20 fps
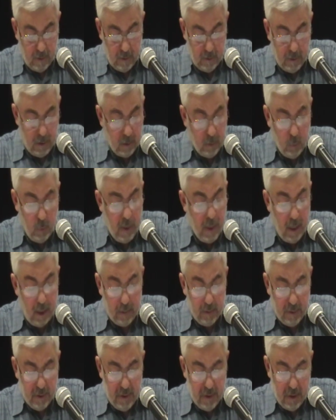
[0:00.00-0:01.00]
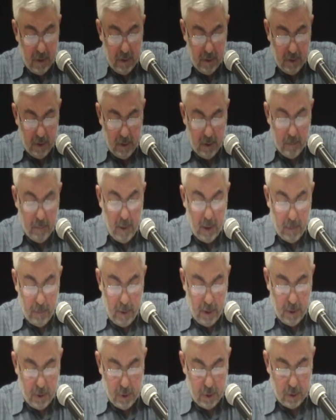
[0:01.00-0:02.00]
Not without considering the big
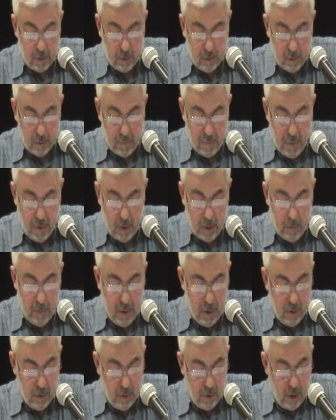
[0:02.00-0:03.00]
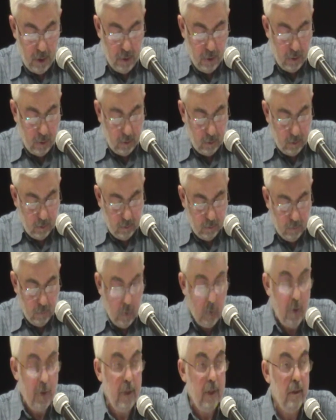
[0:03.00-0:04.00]
picture of the Armenian nation,
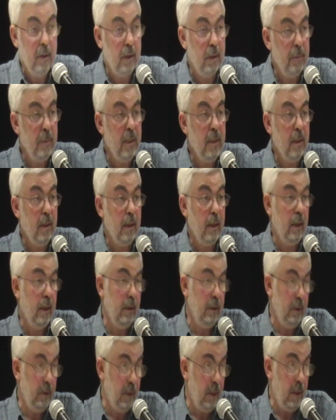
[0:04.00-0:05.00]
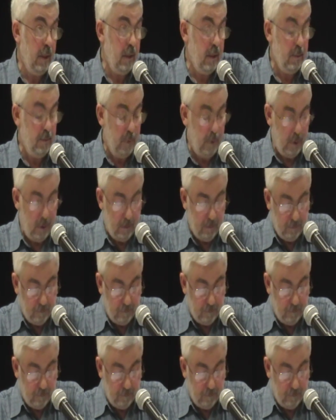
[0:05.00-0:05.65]
both in Armenia and in diaspora.